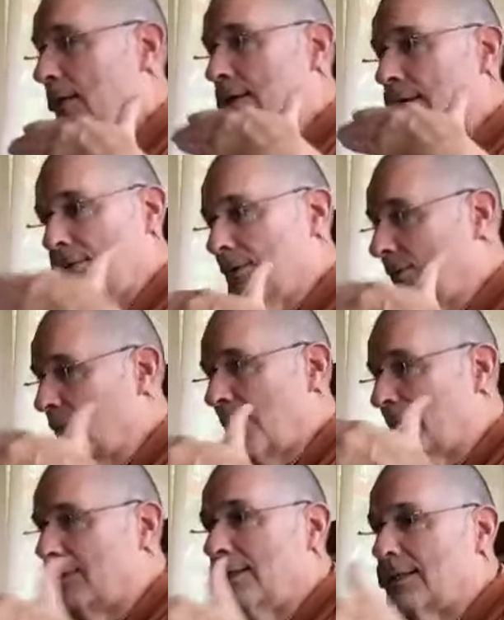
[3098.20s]
you have to do
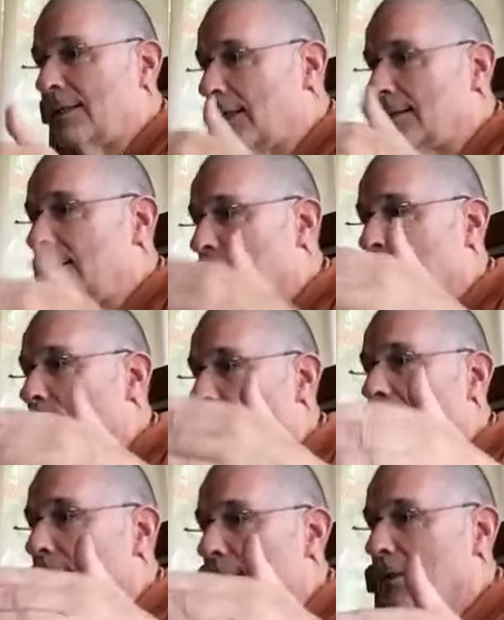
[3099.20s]
everything technically
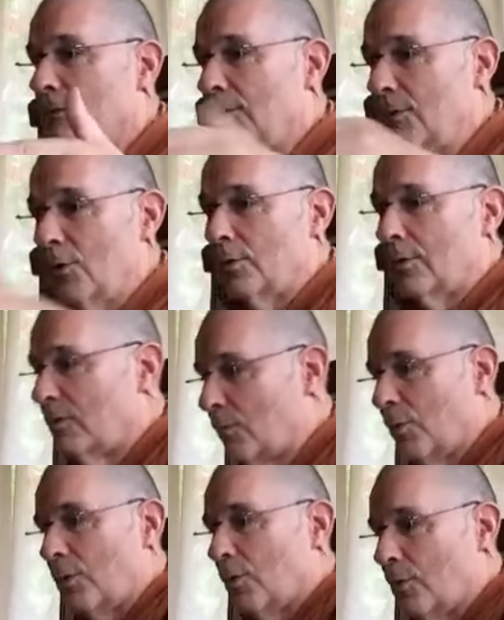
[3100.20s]
right. If you
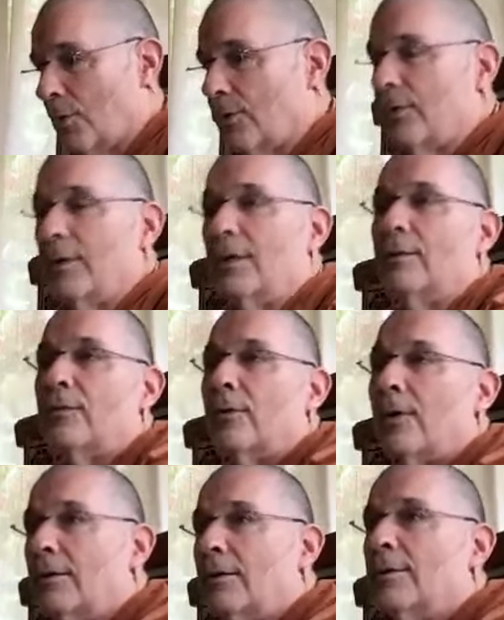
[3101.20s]
pour the wrong thing in the
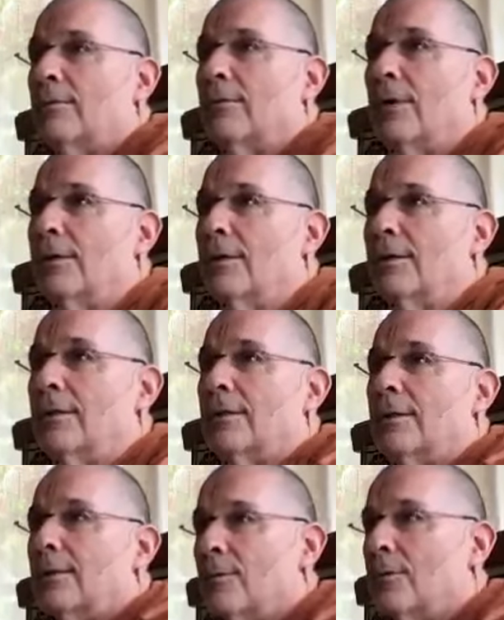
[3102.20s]
fire at
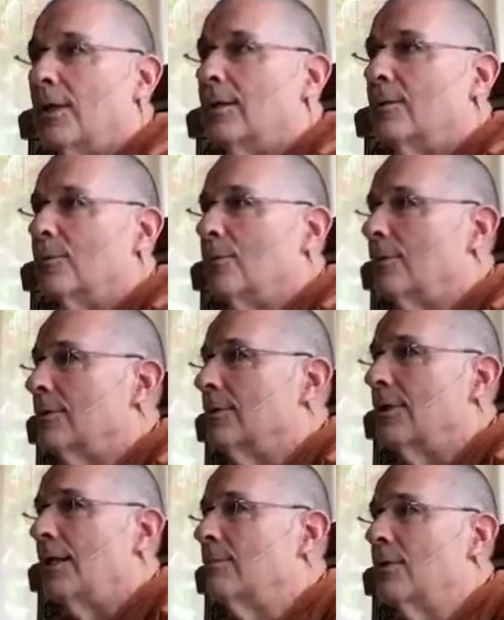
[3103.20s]
the wrong
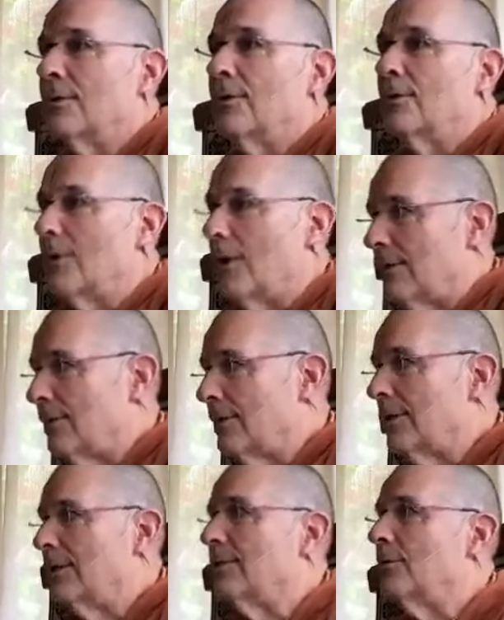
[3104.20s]
time, you're not
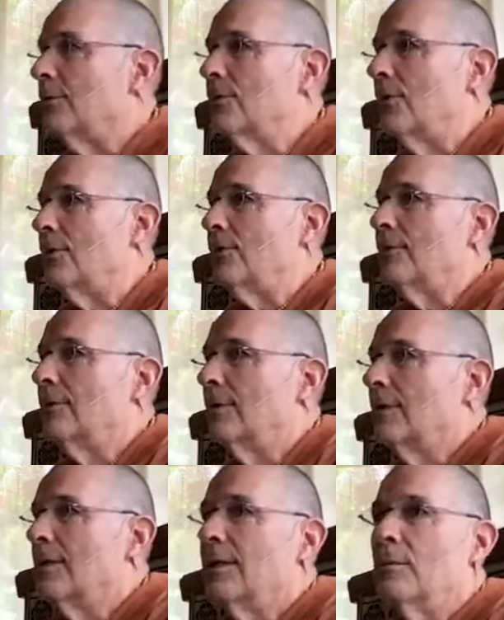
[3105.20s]
going to get the result.
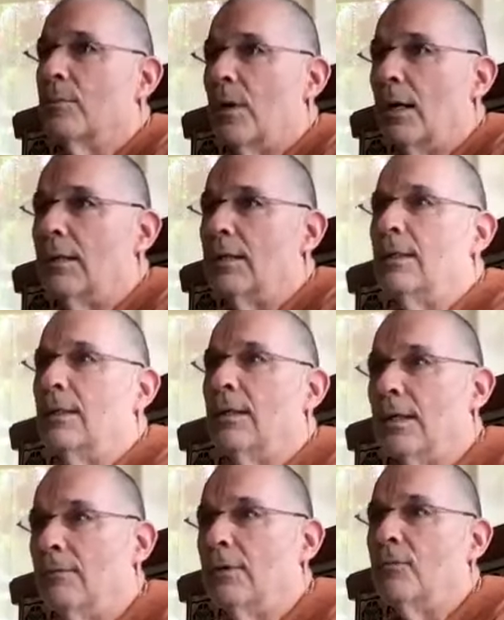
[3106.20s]
In
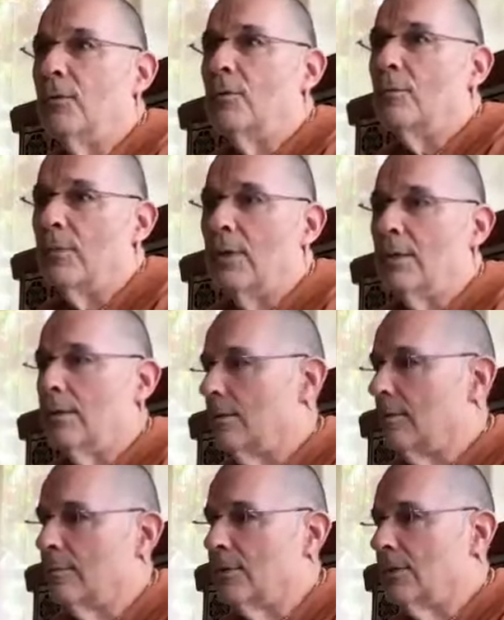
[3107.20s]
bhakti, even if you make a
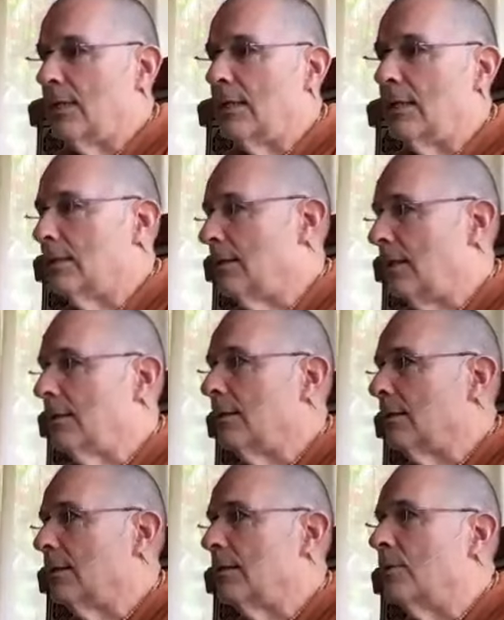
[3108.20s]
mistake
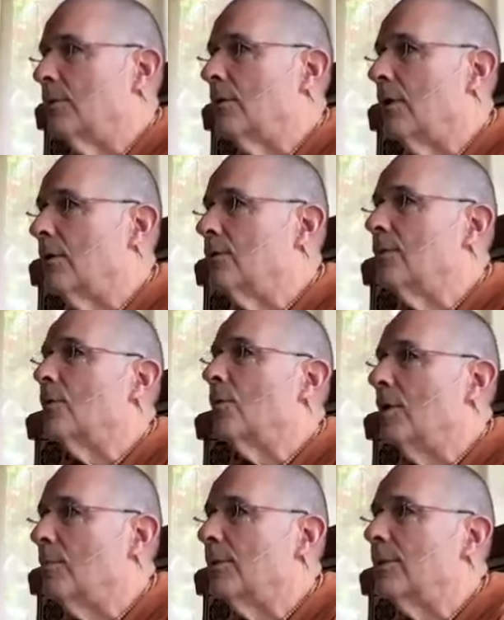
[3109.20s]
technically, but your heart's in the
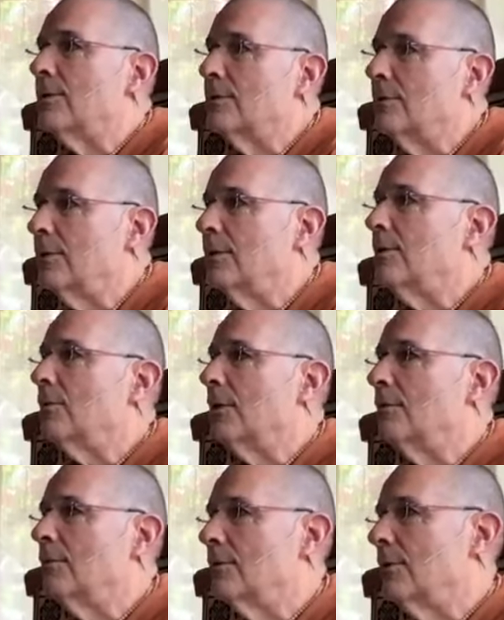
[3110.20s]
right place, you'll get the
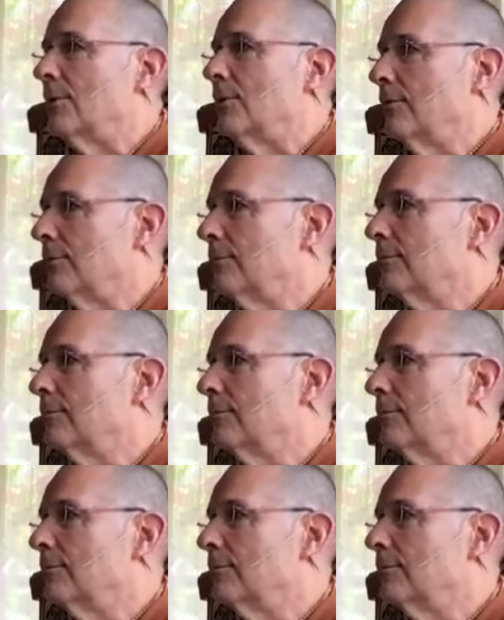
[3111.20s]
right result.